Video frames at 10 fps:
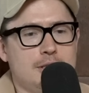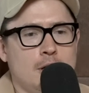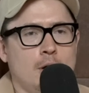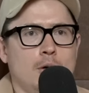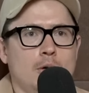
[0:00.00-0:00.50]

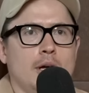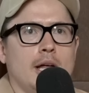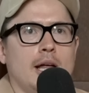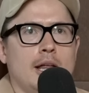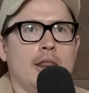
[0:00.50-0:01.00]
So
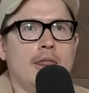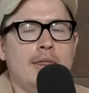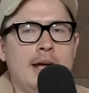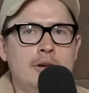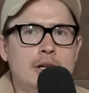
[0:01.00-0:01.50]

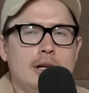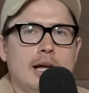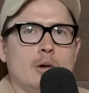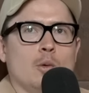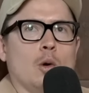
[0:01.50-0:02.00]
they're in a,
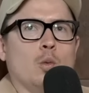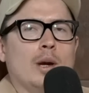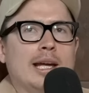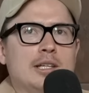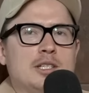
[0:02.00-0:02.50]
a, a,
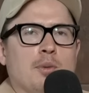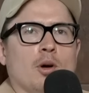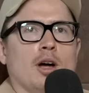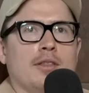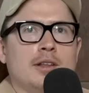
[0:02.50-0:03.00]
weird
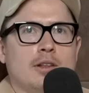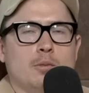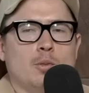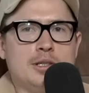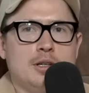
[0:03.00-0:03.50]
spot. I think the
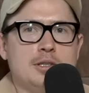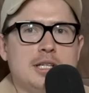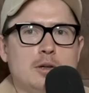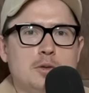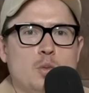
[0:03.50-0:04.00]
West Coast
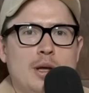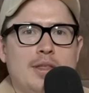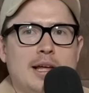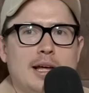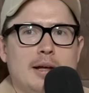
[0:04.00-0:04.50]
Eagles with
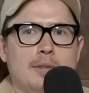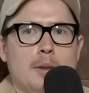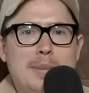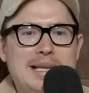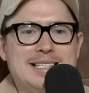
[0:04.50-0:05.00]
their
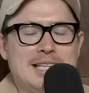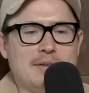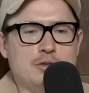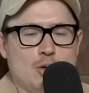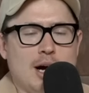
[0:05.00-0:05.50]
the mids that
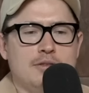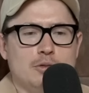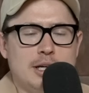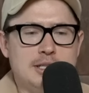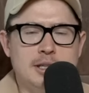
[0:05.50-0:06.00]
they've
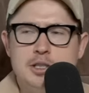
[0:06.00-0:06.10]
drafted recently.